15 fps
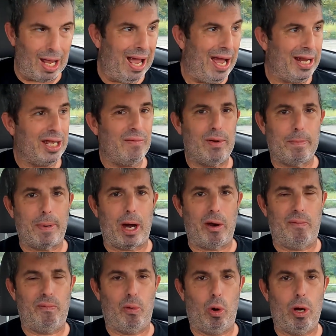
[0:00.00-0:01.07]
I'd give it
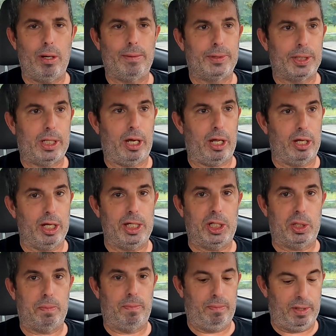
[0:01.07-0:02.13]
about a four. It's got a
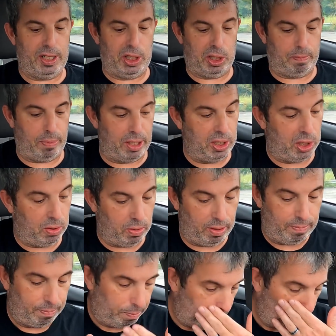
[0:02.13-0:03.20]
nice, nice spice to it.